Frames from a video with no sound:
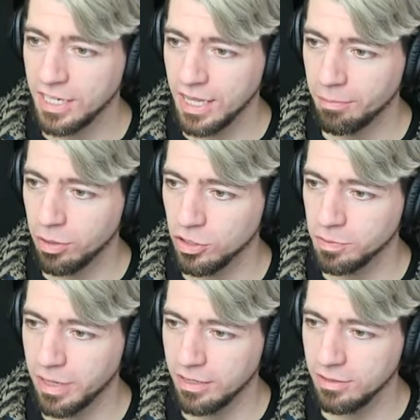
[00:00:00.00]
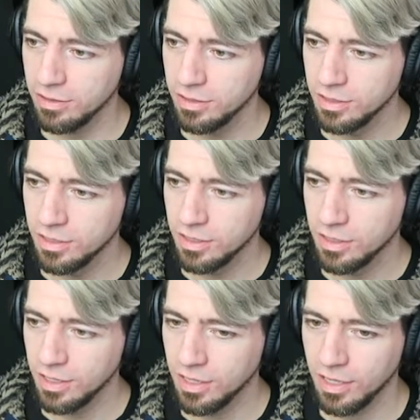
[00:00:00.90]
end of that boss battle,
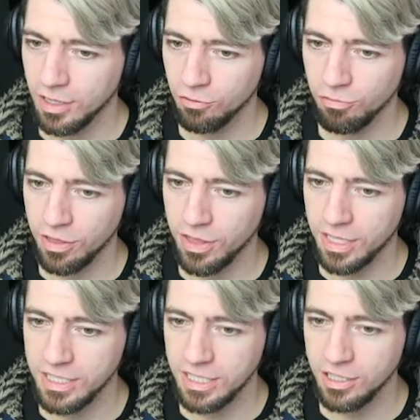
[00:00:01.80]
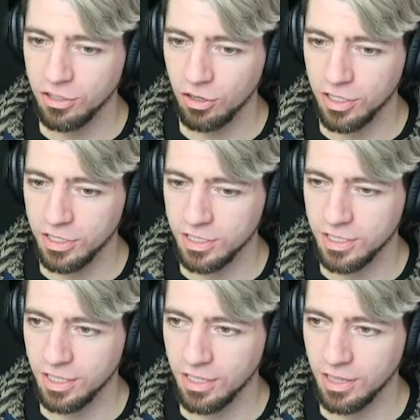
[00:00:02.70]
Red 13 got his